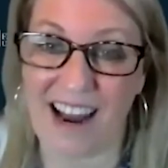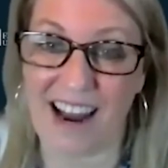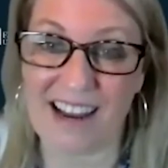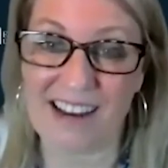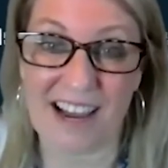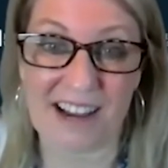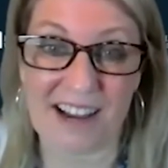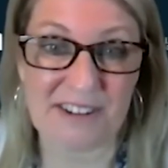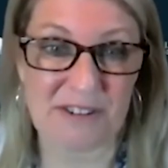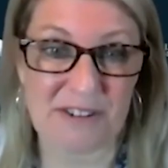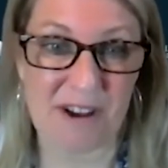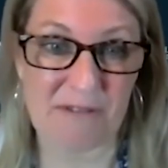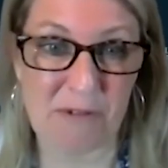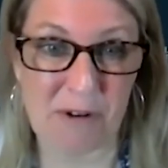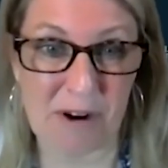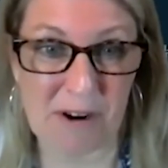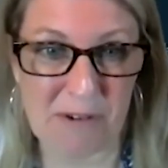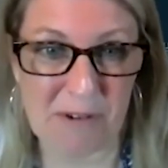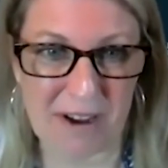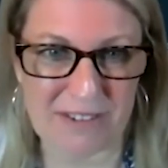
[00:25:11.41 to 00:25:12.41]
I do have
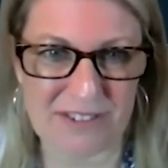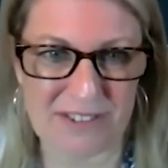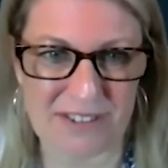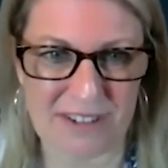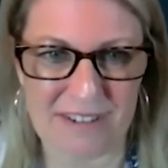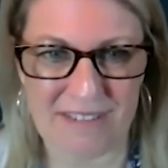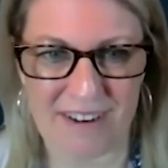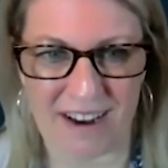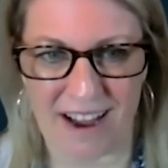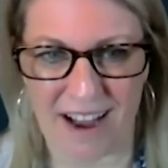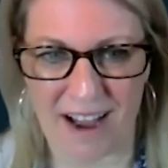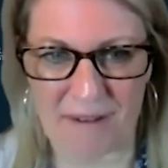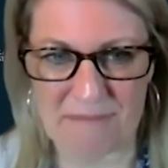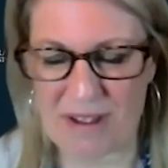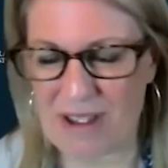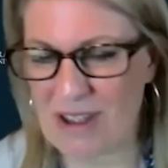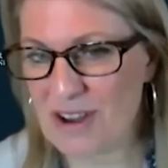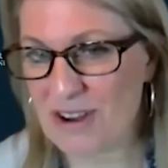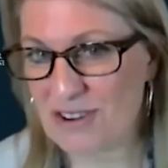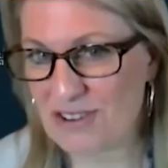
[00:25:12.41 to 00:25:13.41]
one question.
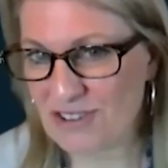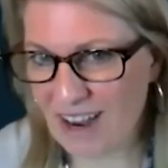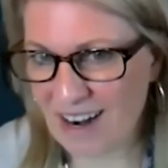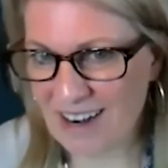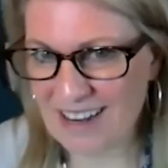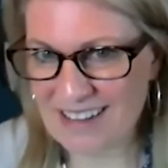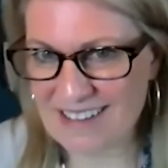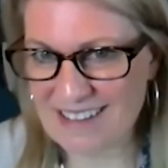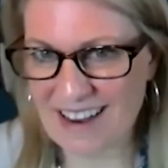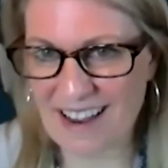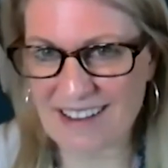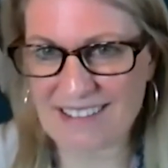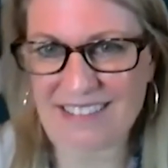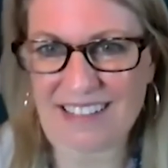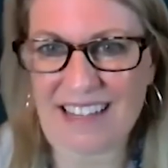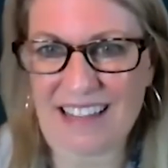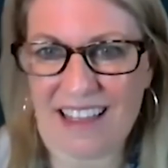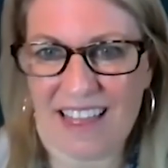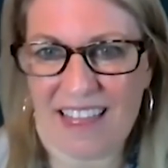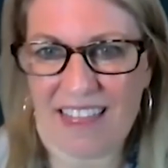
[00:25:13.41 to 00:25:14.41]
Shauna is
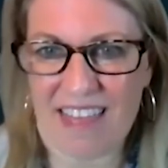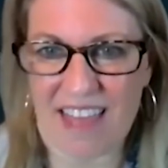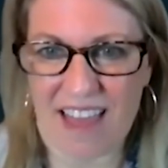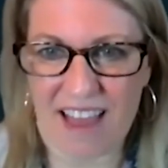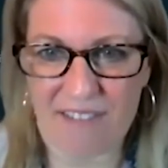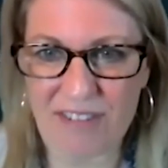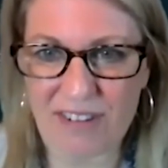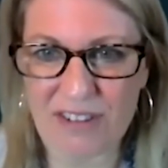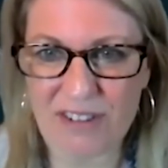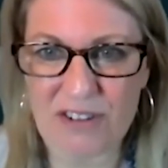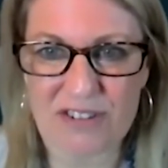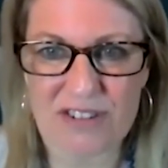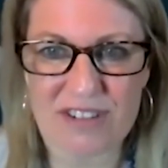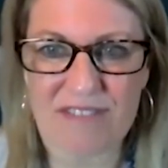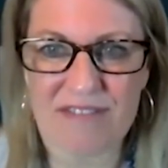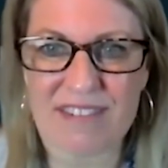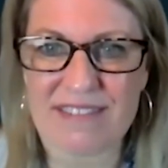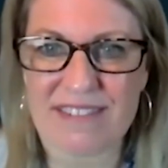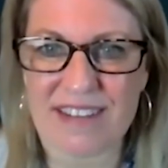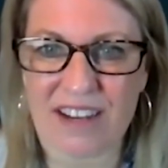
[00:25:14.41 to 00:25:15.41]
asking, the evolution
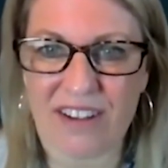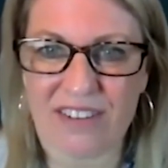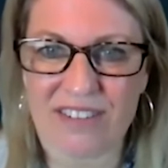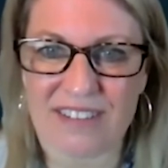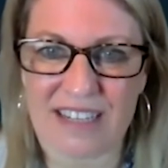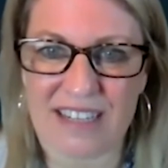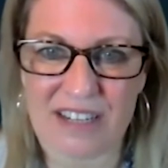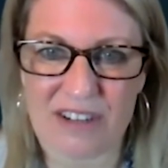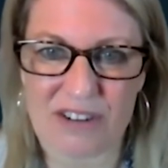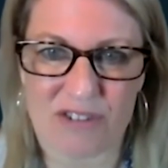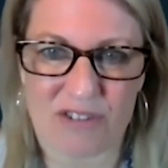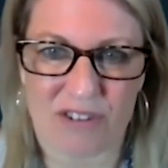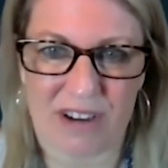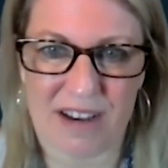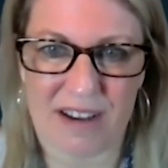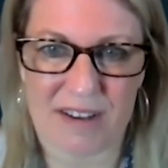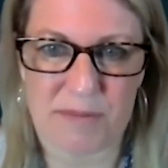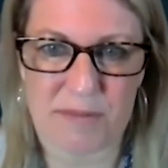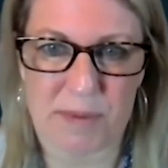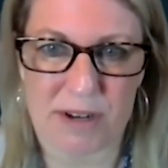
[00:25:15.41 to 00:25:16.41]
of the sales
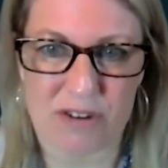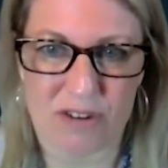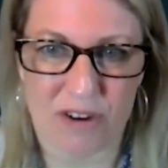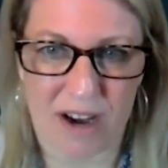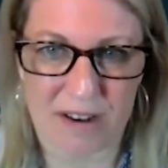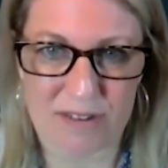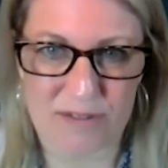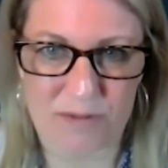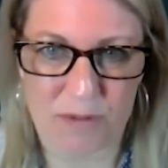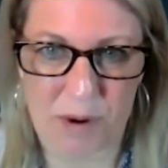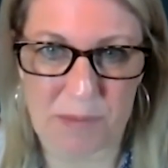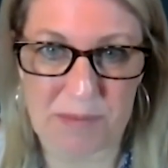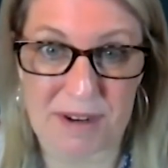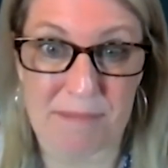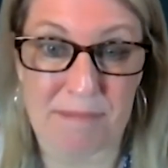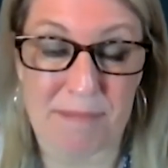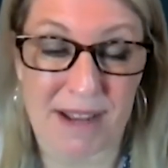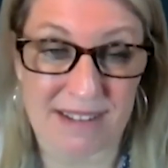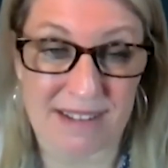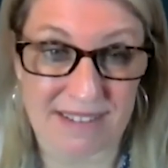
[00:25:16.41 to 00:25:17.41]
industry has been transformed
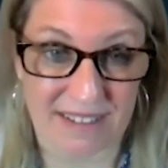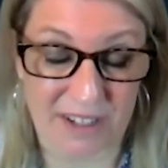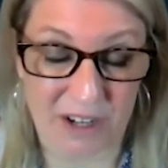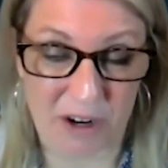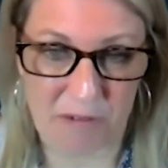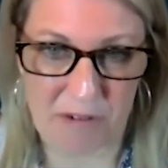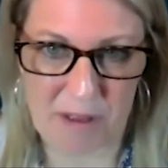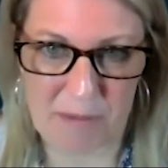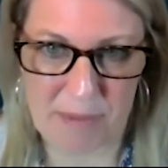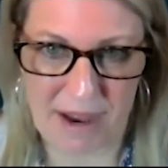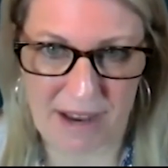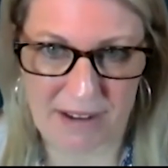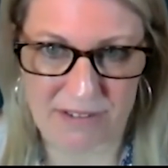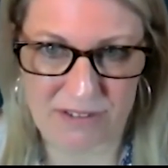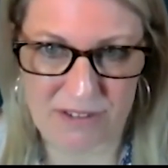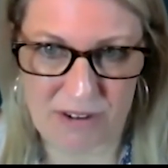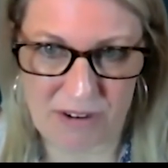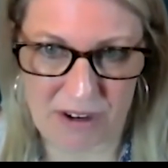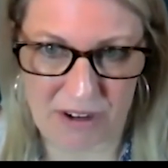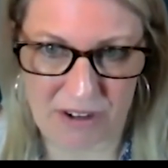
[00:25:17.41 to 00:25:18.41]
immensely over the past
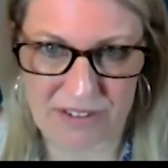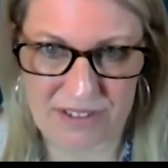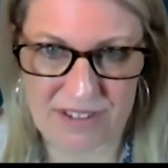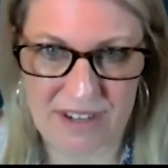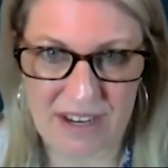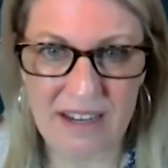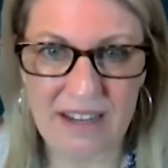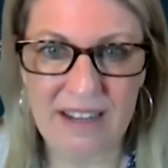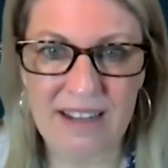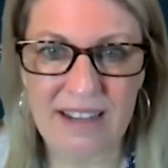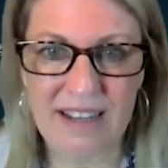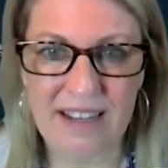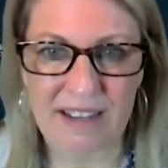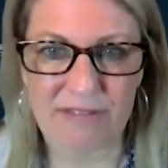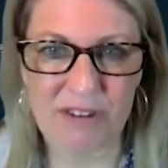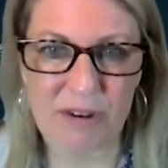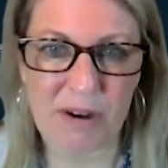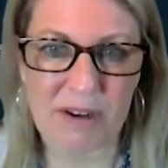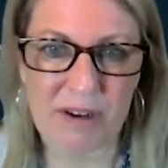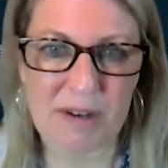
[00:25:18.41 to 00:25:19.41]
2 years.
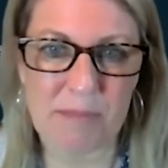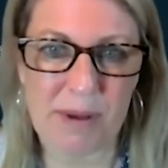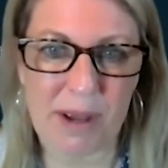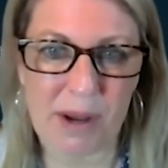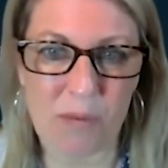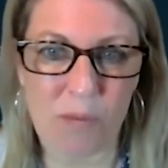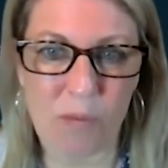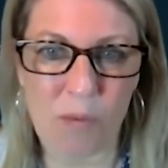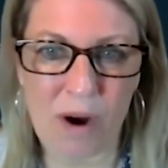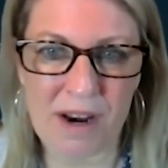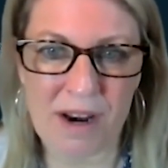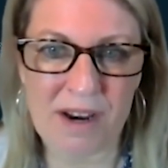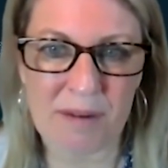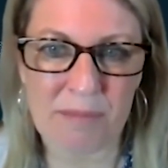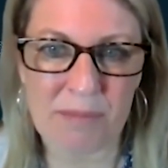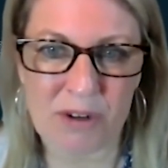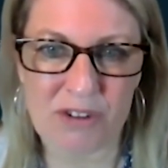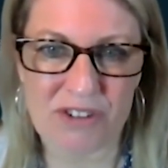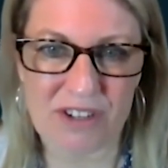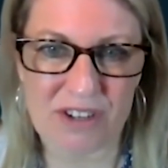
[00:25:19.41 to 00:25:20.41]
If you had to pick one
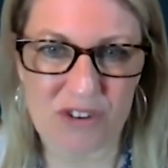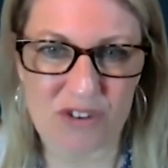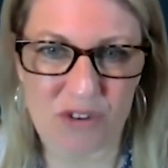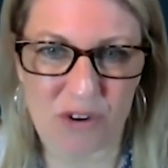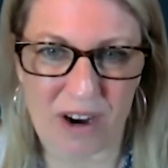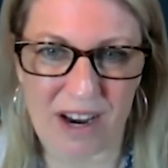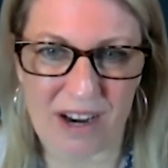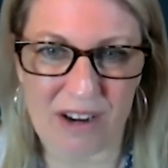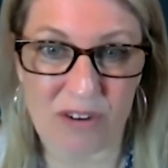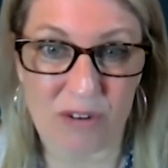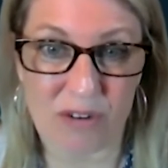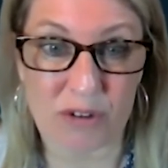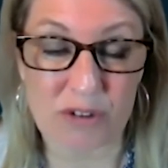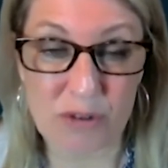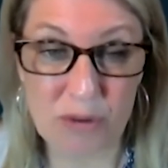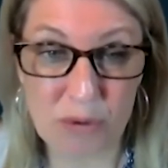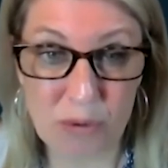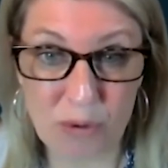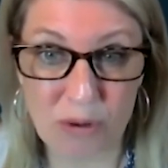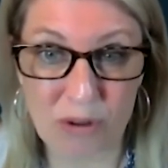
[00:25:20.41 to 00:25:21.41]
emerging trend or
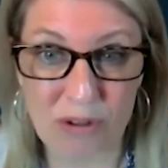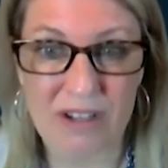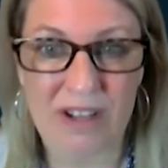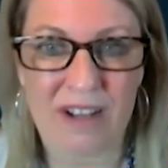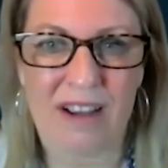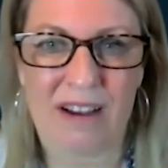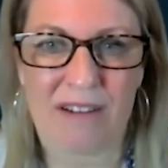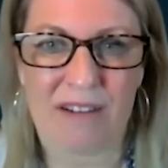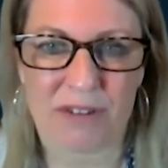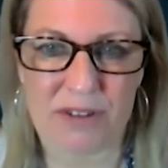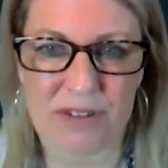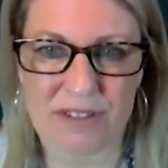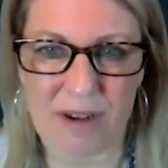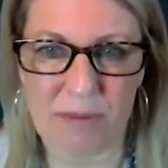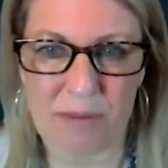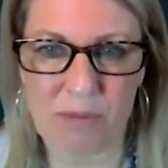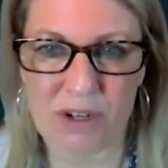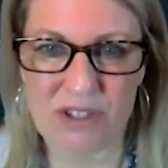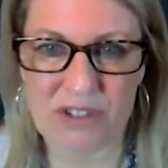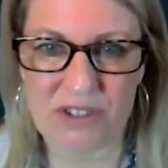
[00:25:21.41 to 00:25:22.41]
tool for
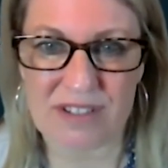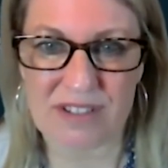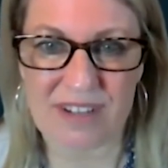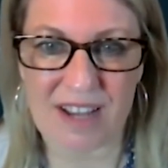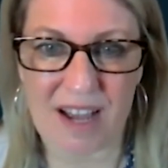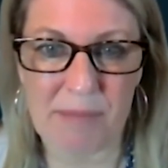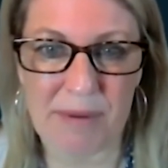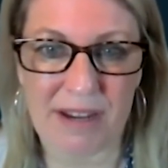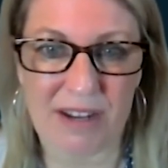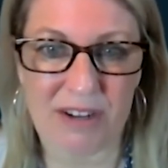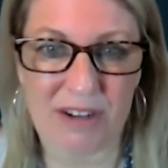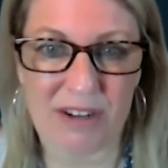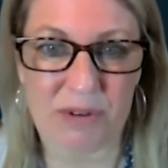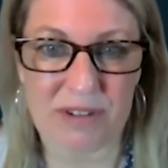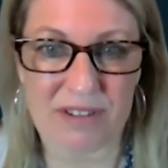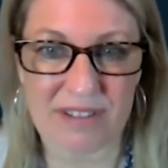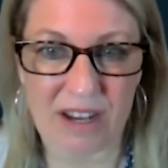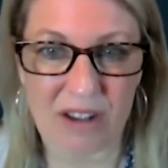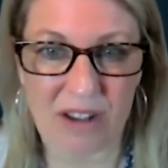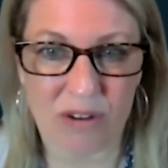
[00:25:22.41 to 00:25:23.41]
someone just coming into a
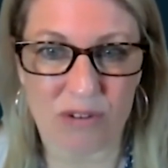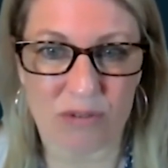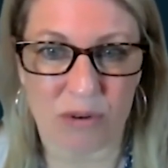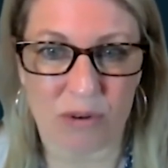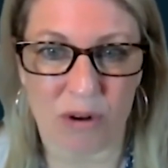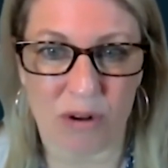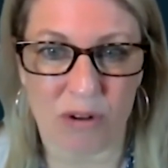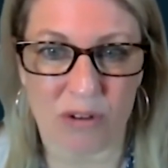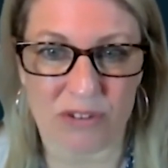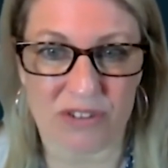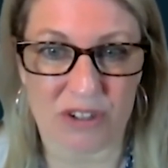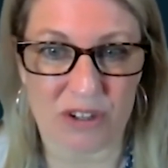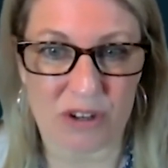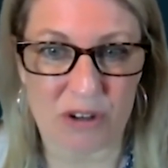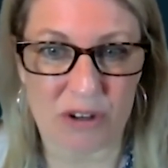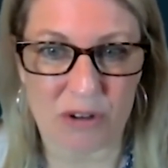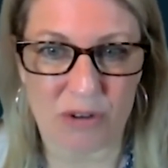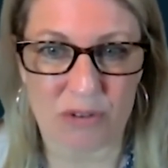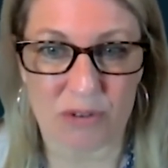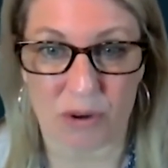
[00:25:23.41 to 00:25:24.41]
sales role to
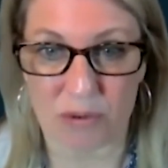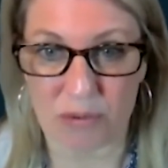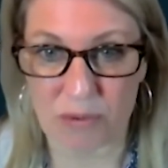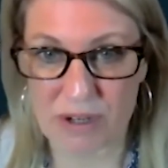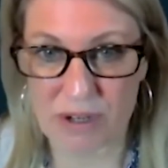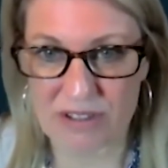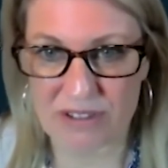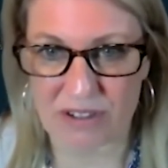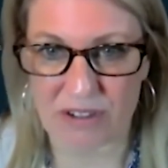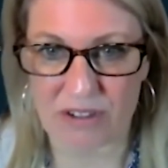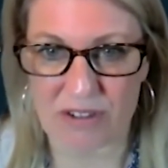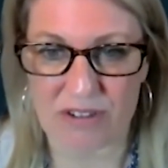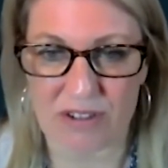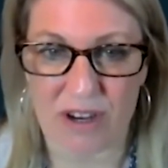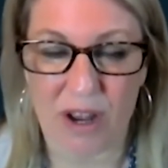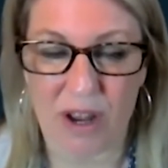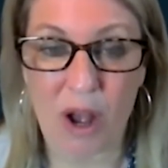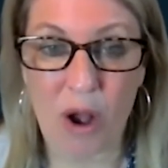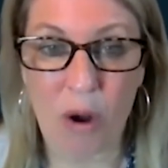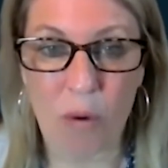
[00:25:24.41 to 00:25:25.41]
use or
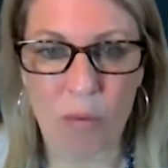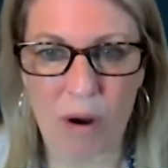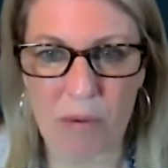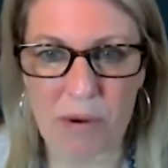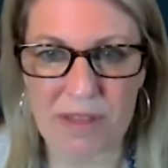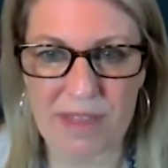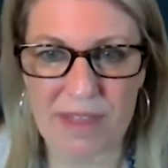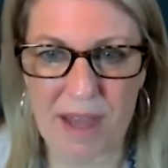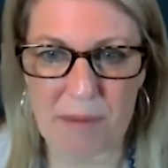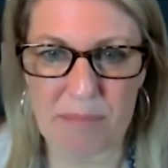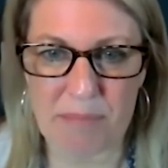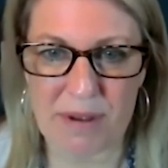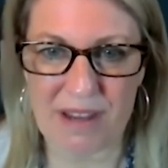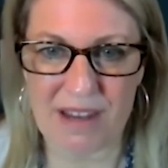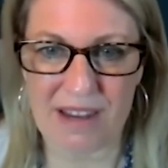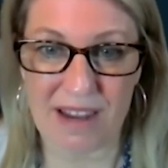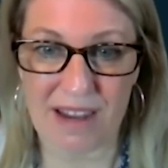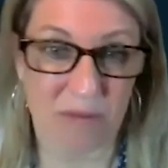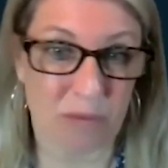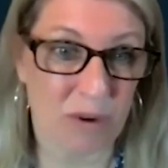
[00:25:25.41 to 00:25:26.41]
research, what would that
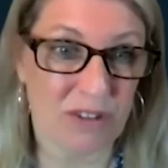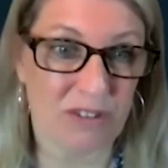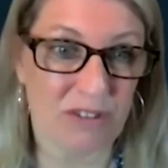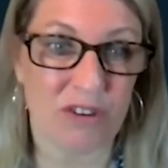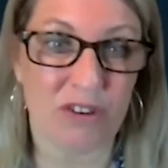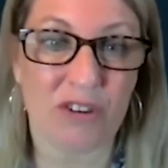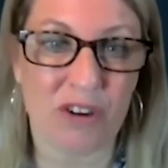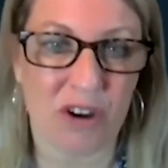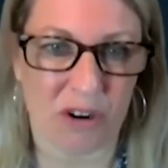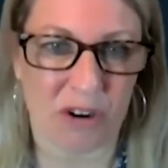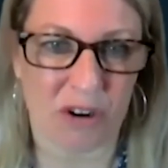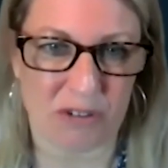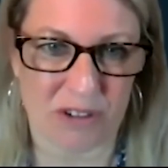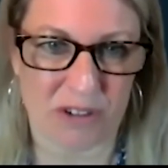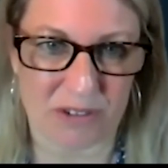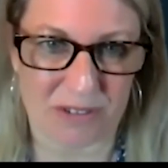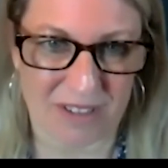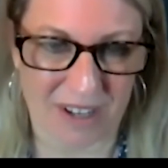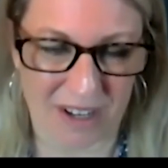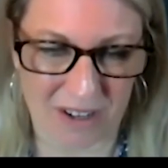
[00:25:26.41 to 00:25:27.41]
be? And what's your
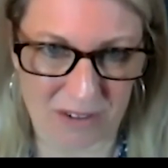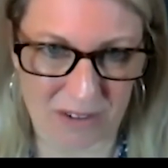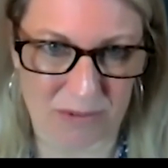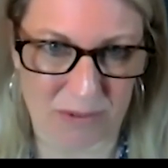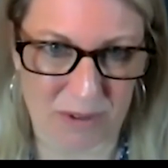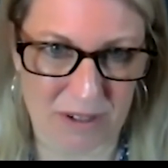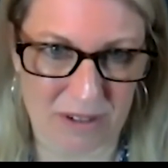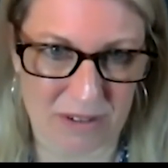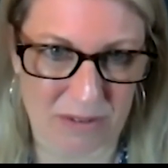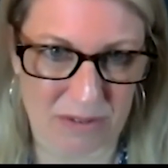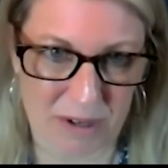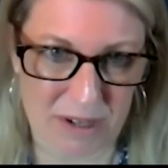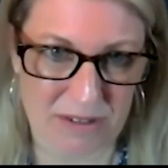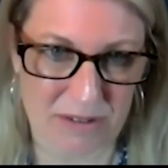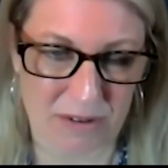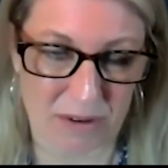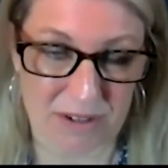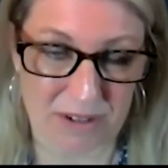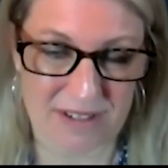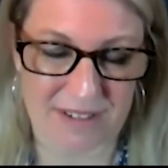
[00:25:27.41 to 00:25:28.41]
go-to sales
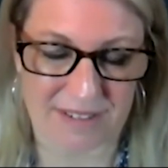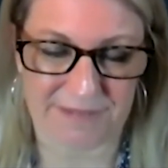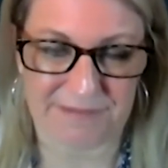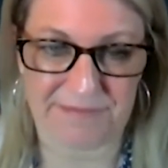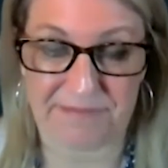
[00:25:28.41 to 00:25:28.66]
resource?